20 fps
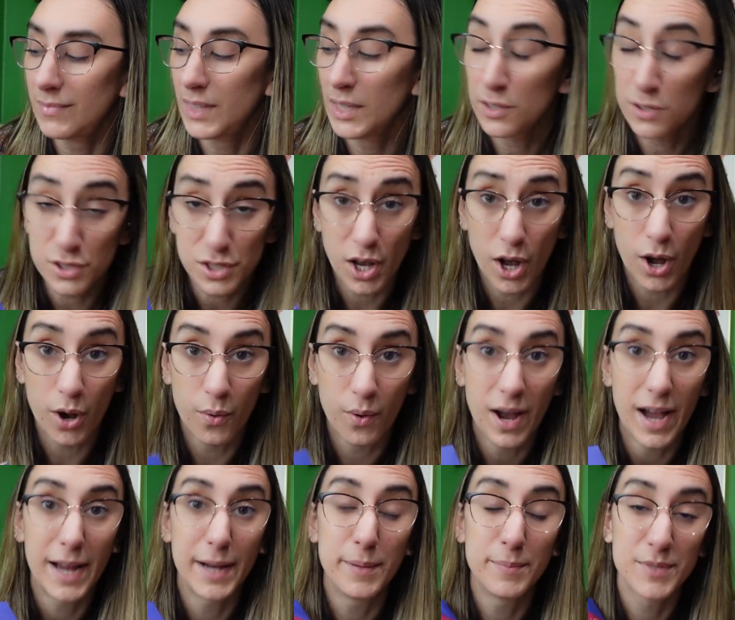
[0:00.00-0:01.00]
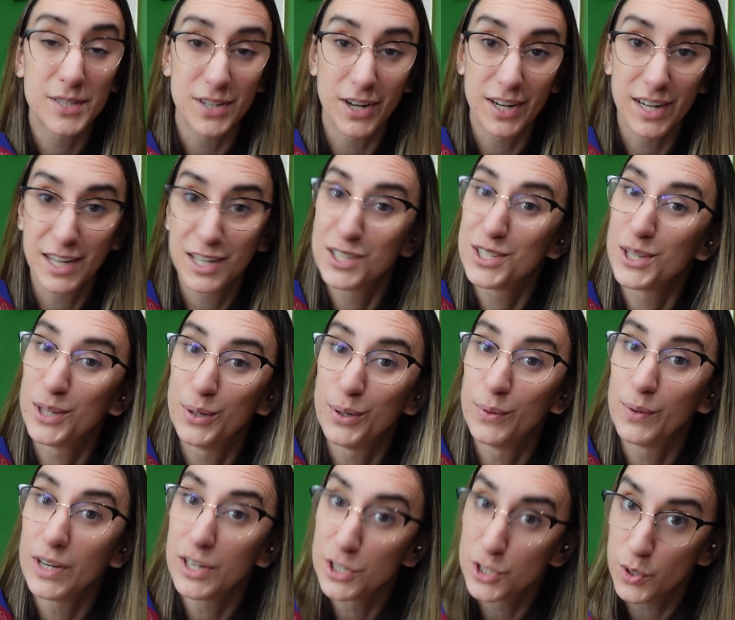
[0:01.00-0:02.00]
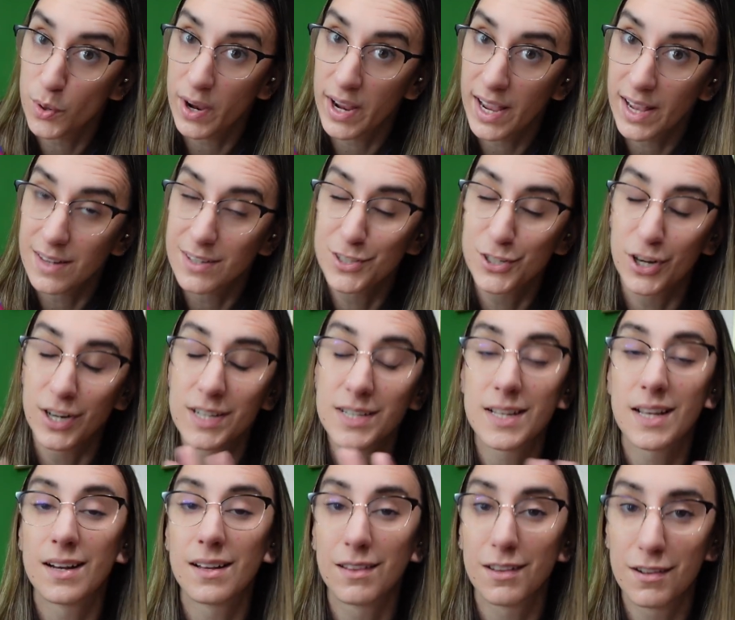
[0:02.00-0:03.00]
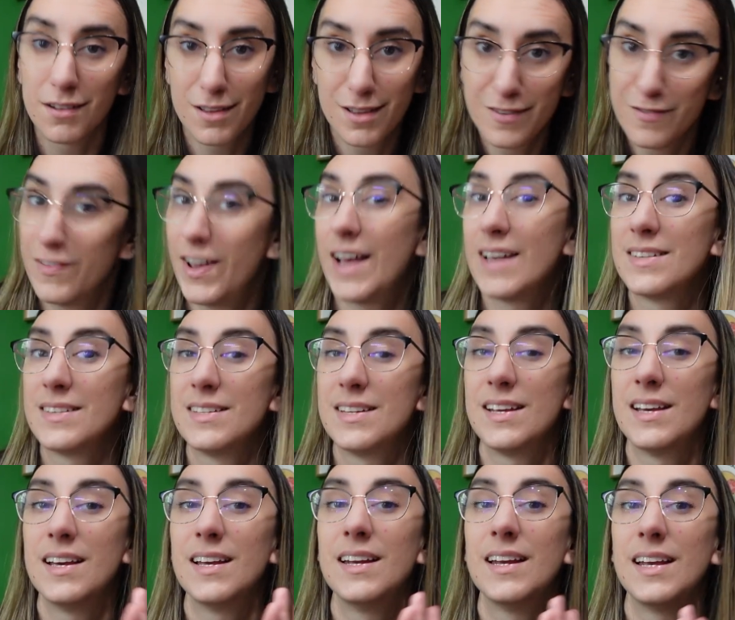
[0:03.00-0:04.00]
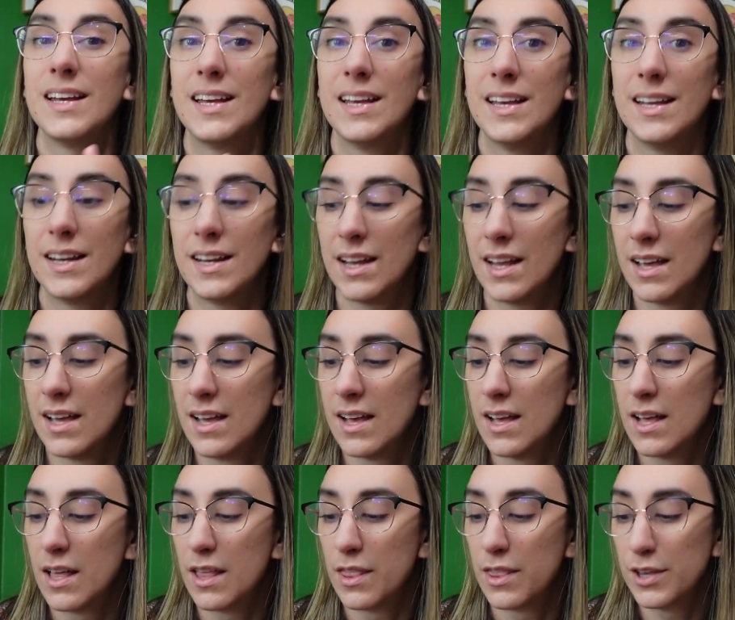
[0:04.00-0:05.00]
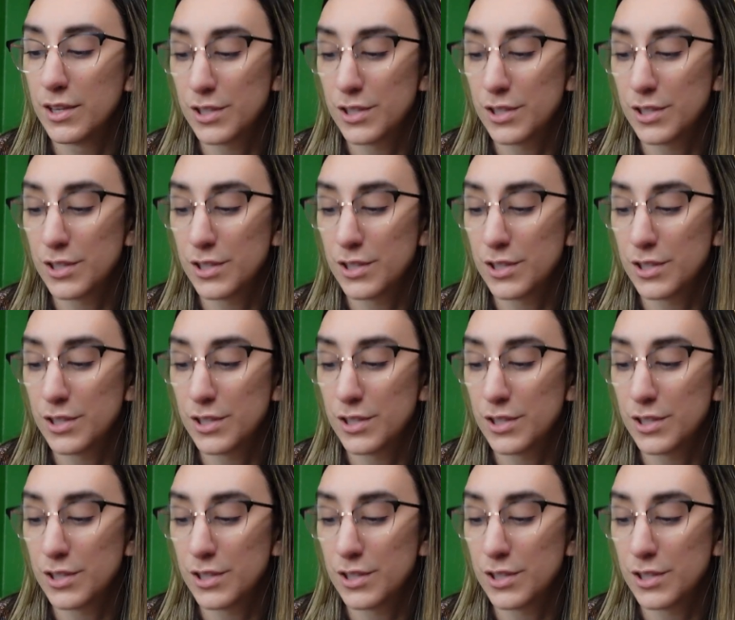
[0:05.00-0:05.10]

So I am starting to enjoy it, starting to get a little invested in the